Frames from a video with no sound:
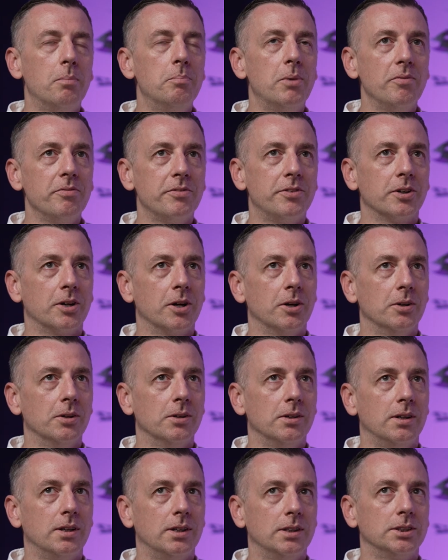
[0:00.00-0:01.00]
a month
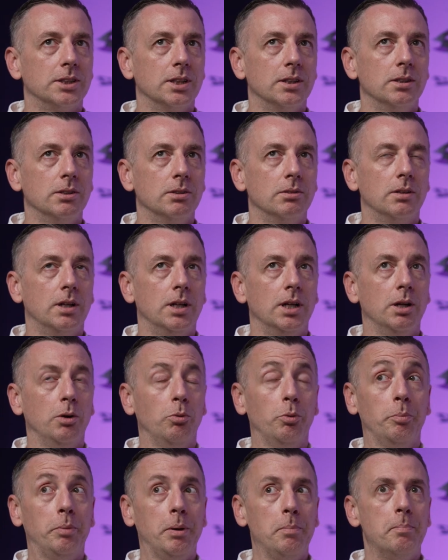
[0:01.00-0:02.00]
ago, so
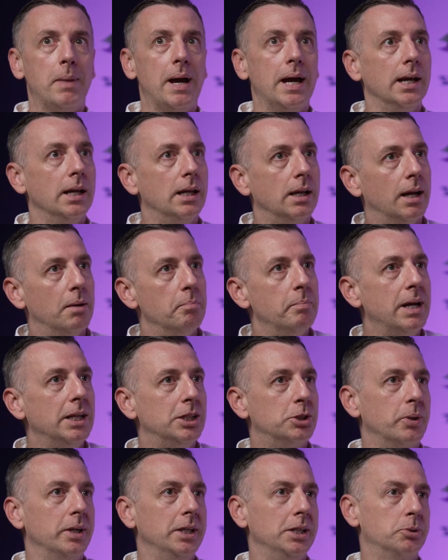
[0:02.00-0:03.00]
it would be May
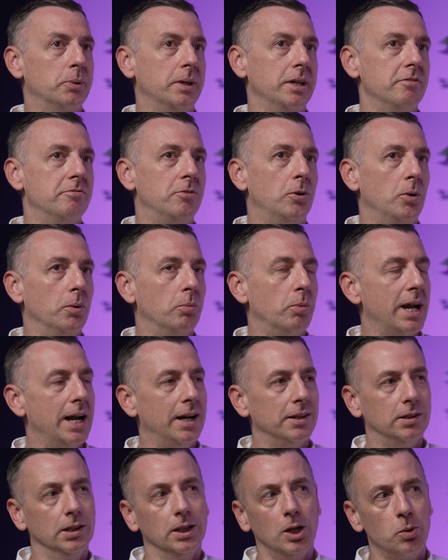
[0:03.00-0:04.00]
2024, we
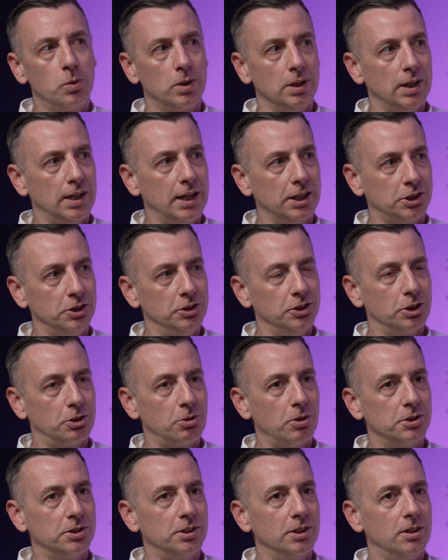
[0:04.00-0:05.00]
had local elections
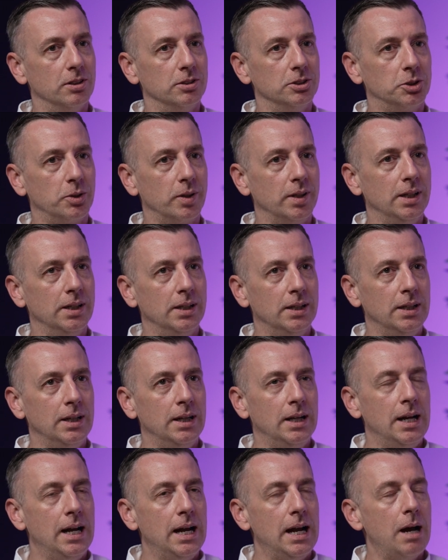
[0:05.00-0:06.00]
across the country.
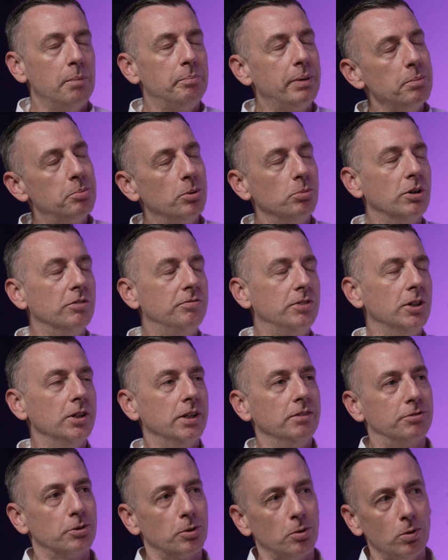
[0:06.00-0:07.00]
And people were
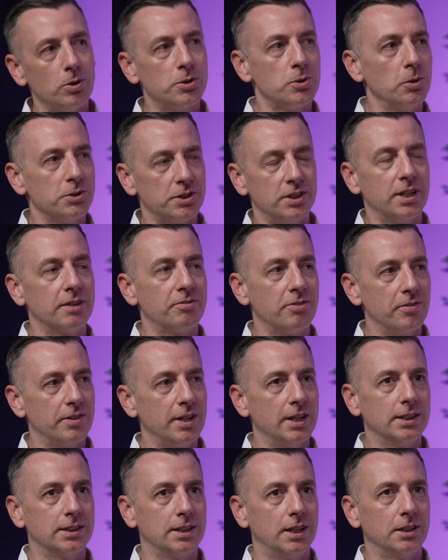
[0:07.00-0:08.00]
voting for all sorts of different
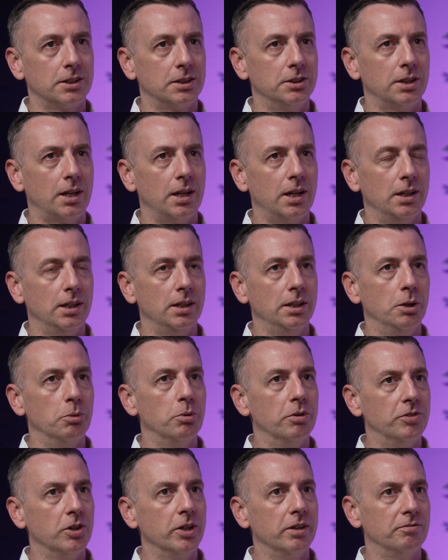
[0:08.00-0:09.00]
things there, because you
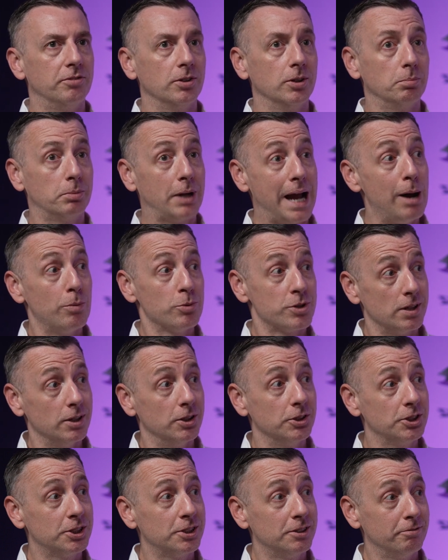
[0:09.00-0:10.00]
were voting for
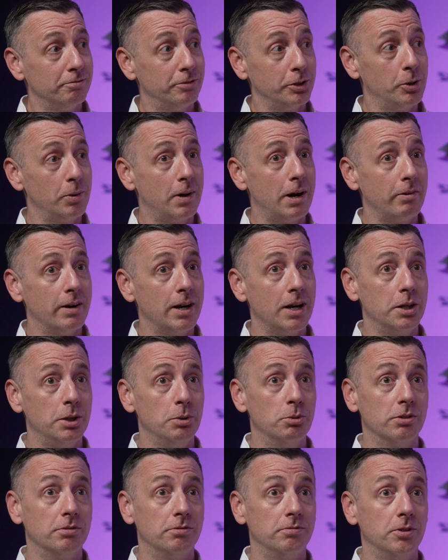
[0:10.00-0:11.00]
councillors for your area.
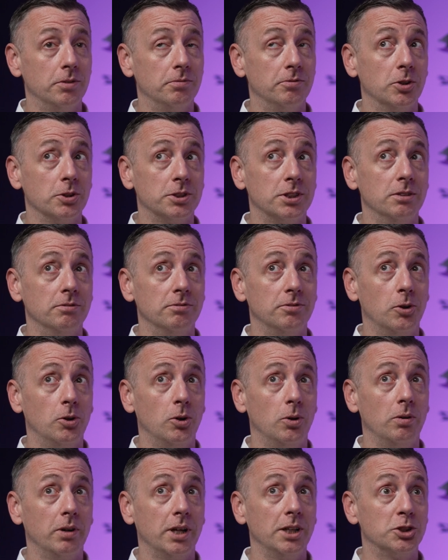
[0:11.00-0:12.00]
You were voting
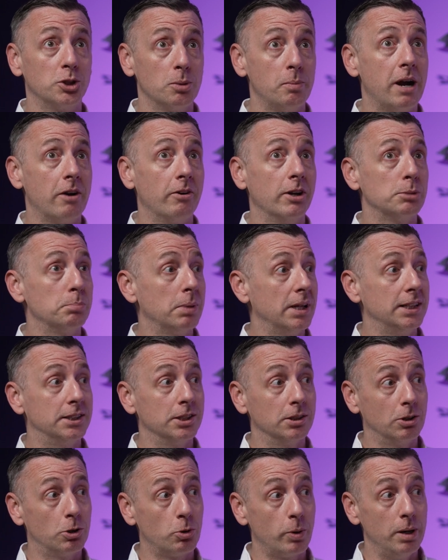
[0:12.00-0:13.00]
for, in some areas,
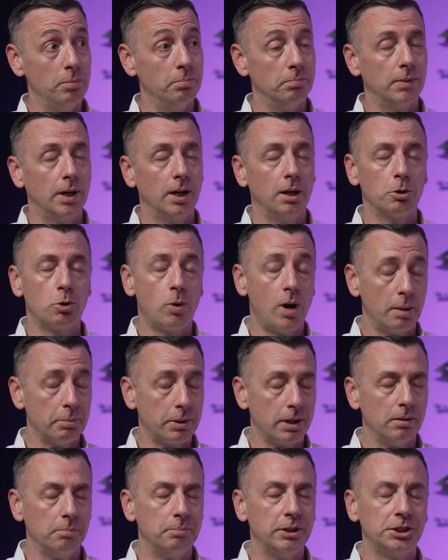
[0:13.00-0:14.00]
police and crime
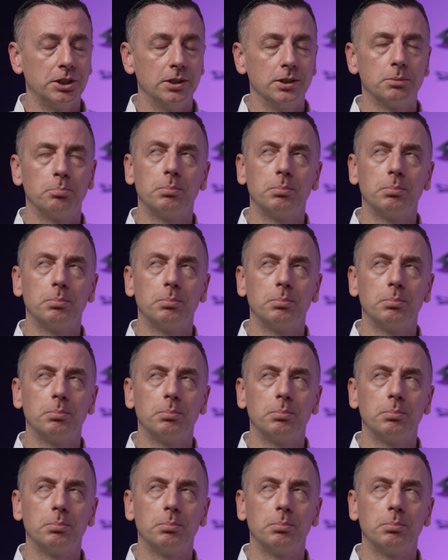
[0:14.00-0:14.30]
commissioners.